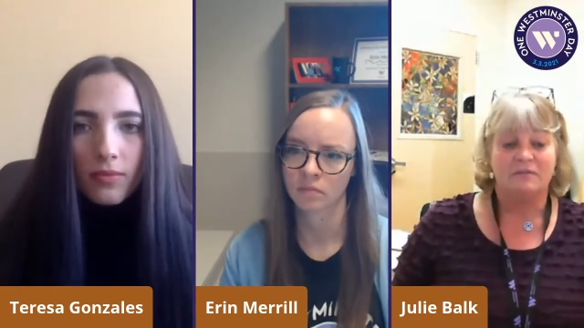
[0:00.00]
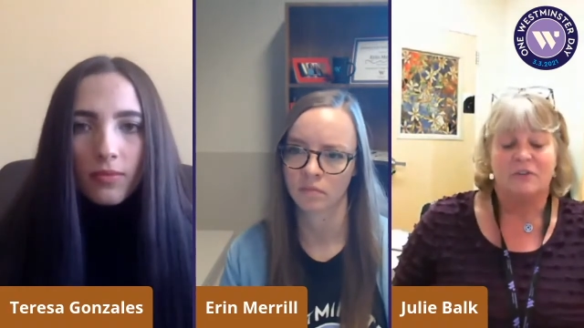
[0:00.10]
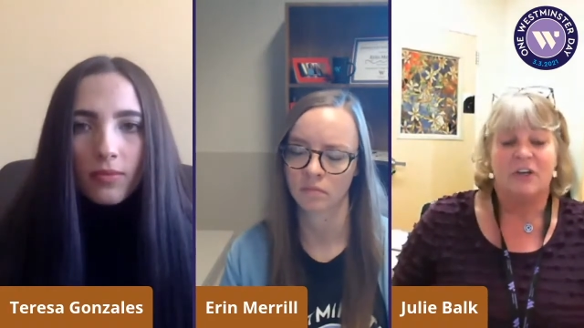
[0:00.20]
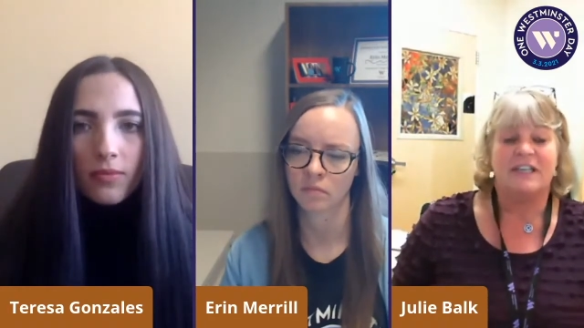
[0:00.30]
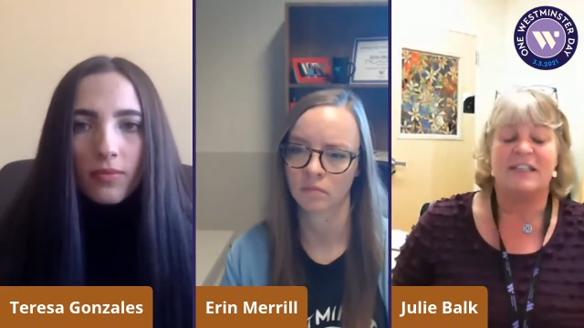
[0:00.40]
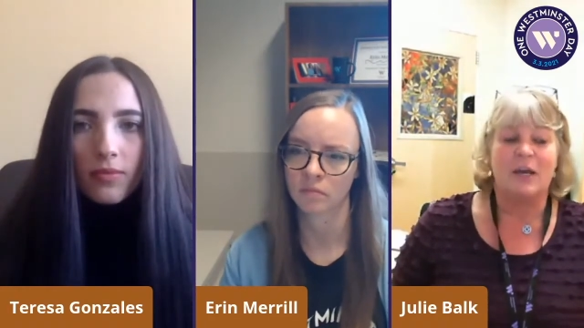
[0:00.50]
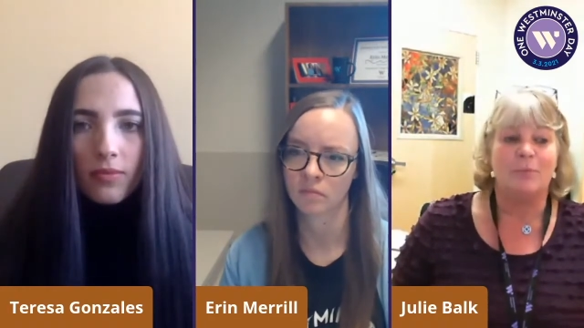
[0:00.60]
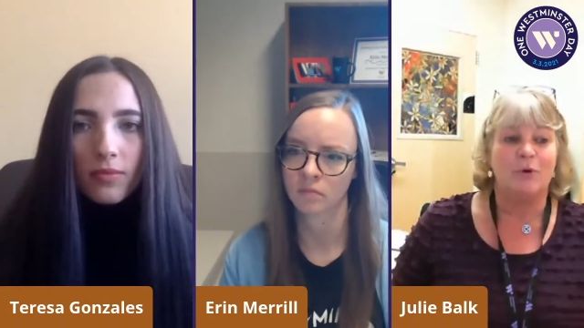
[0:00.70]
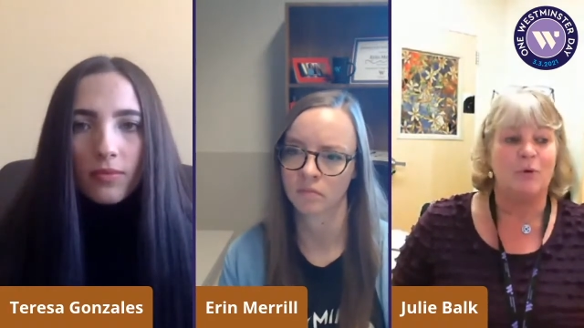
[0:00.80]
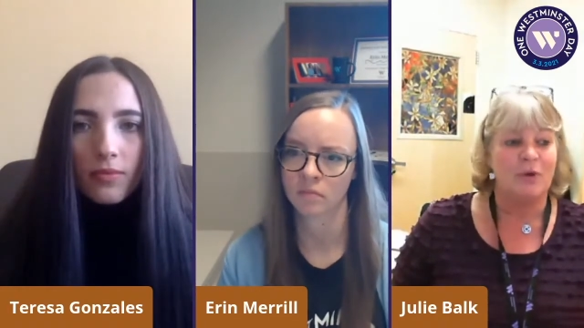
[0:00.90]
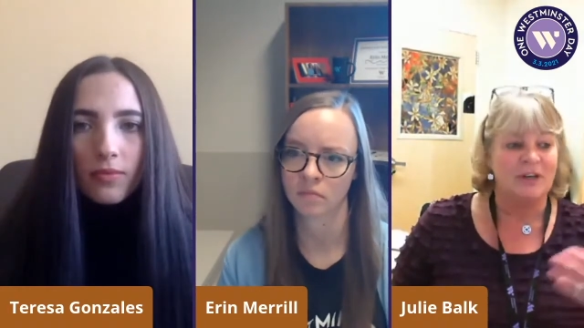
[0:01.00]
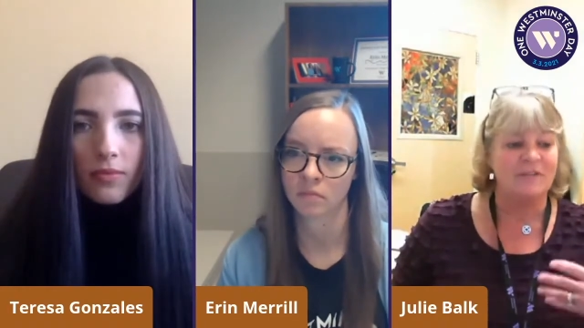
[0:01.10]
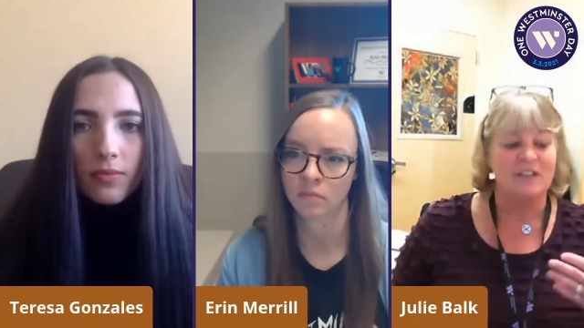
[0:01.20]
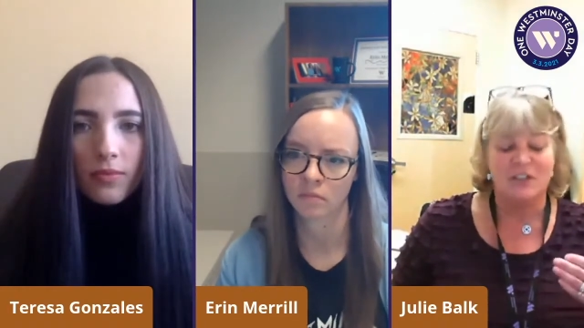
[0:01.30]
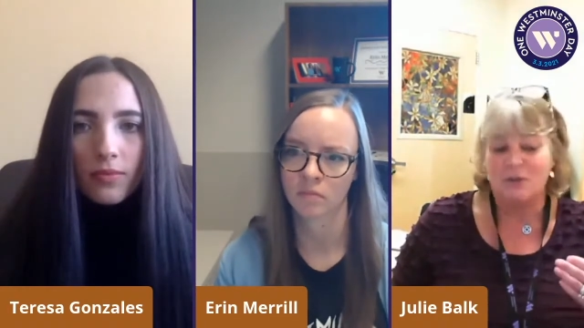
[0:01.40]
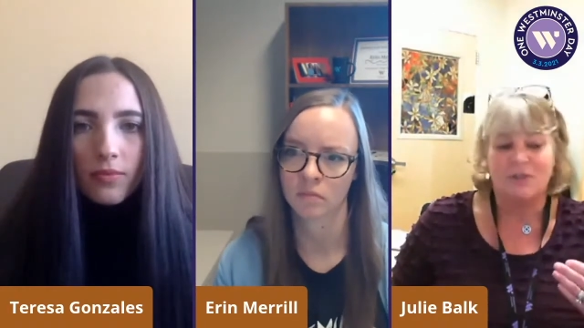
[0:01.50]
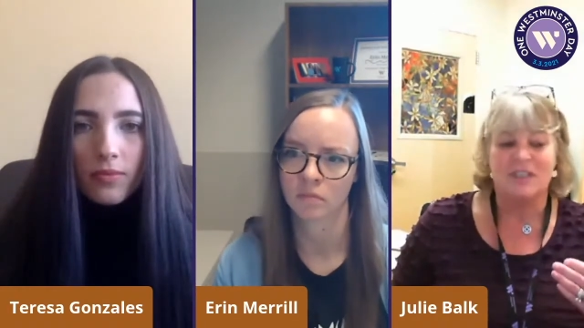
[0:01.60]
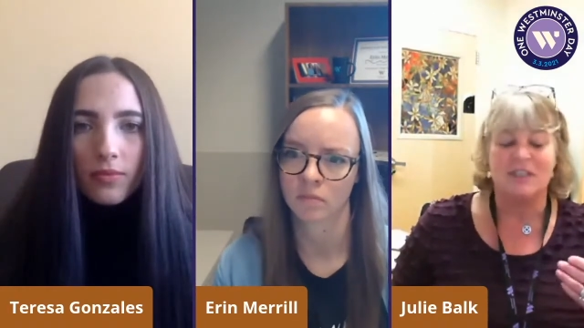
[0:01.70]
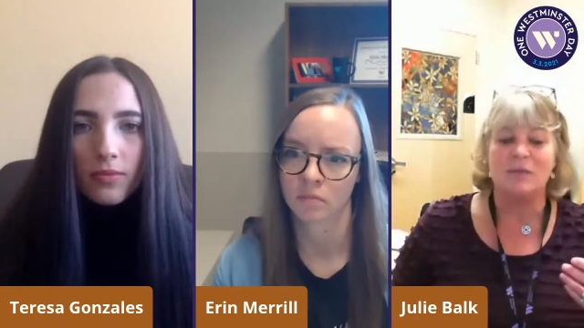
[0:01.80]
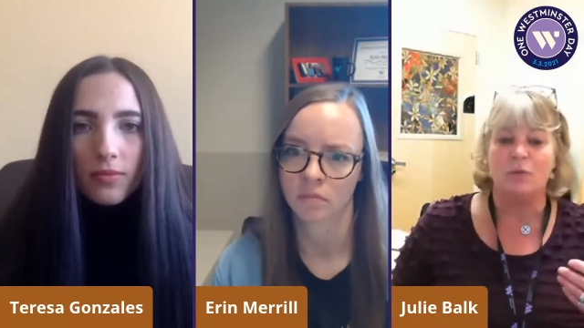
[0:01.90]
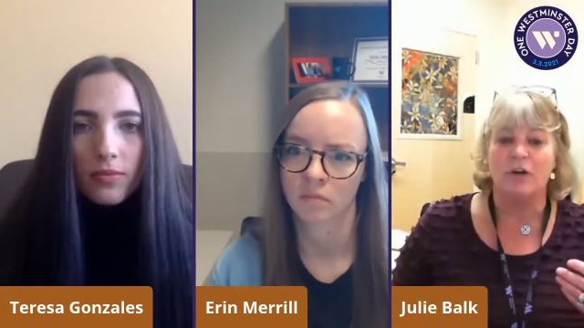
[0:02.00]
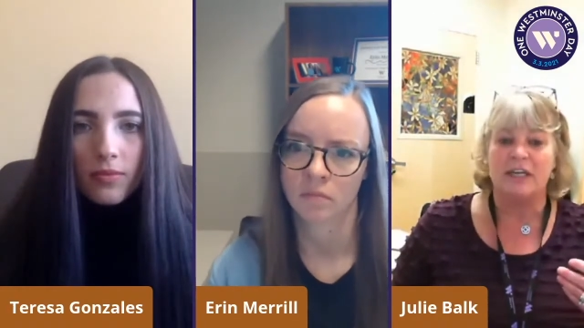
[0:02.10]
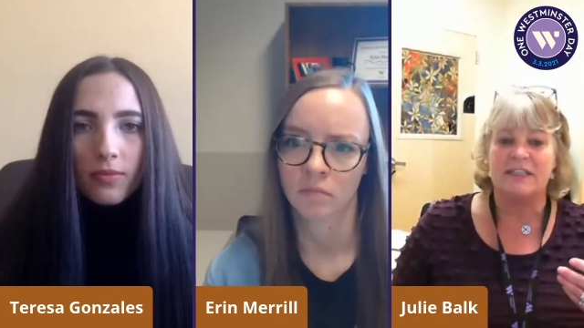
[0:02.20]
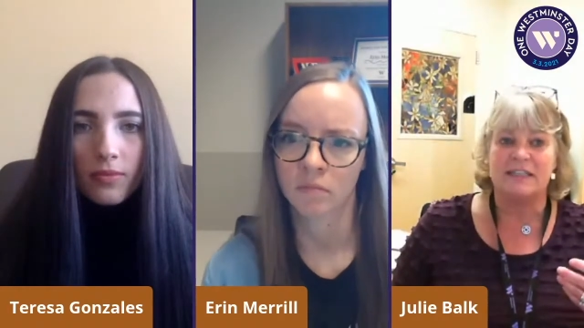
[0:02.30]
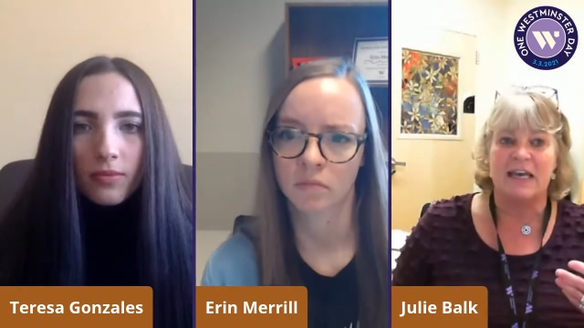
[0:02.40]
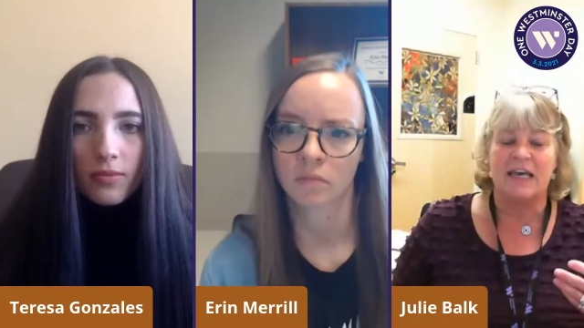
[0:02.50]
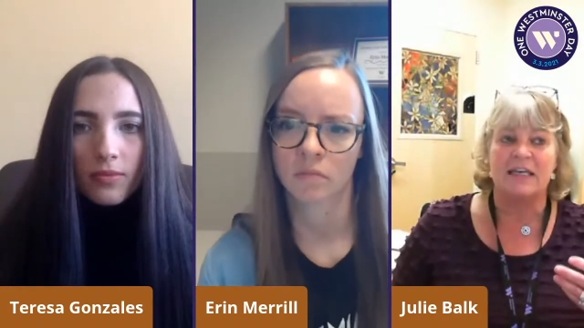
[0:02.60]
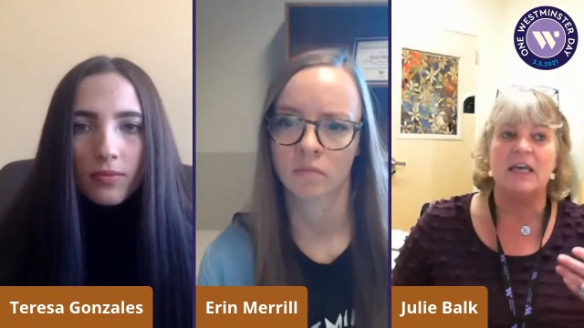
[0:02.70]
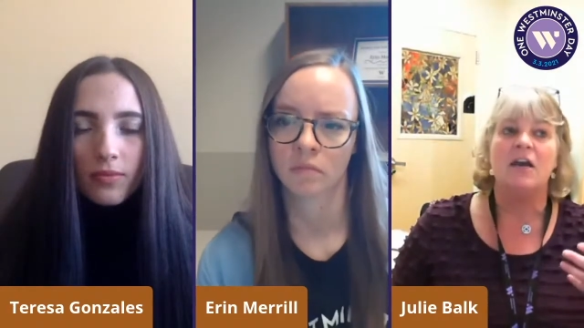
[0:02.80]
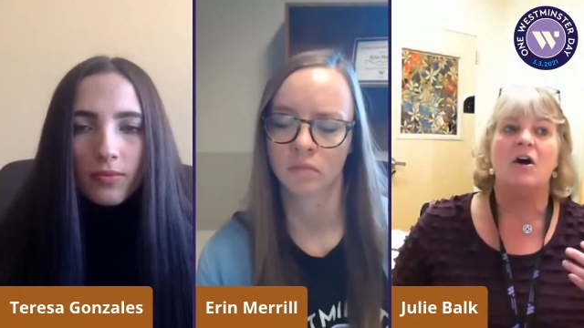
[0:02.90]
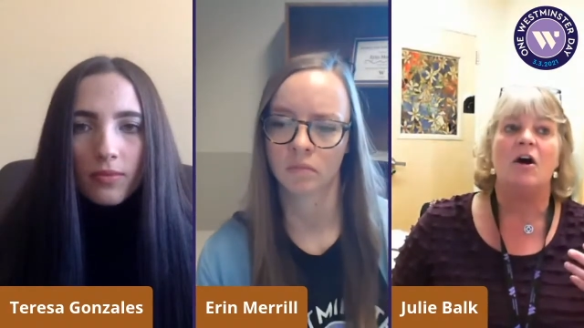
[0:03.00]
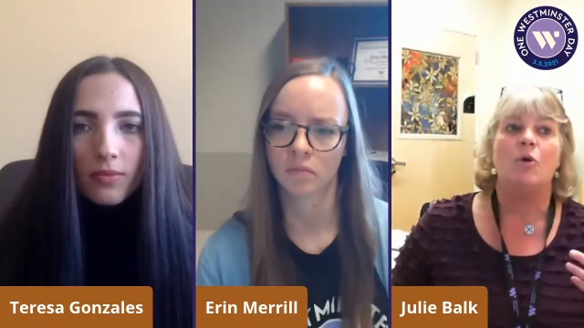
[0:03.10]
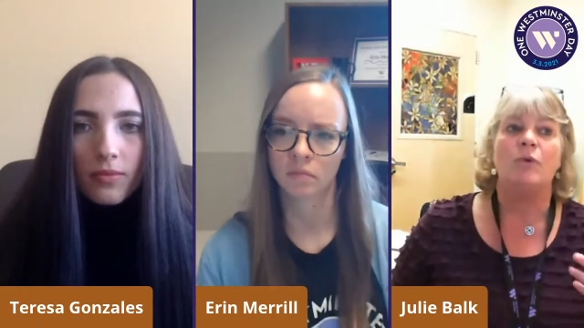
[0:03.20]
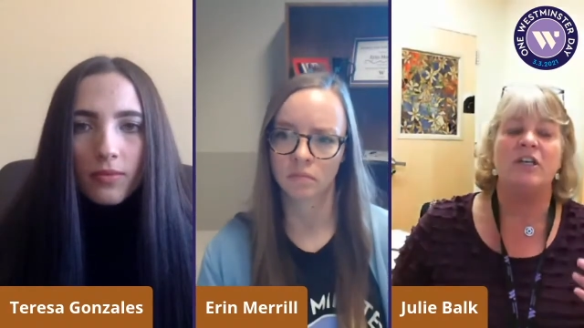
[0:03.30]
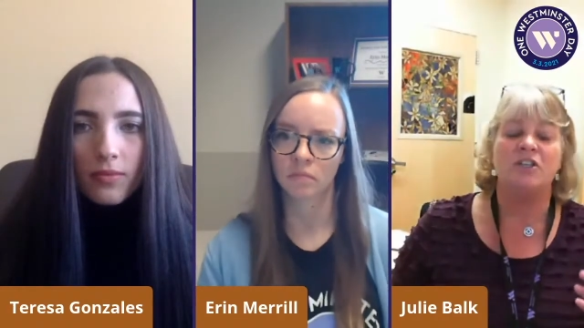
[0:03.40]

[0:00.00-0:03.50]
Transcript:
Speaker 1: For example, one of the students this morning said, We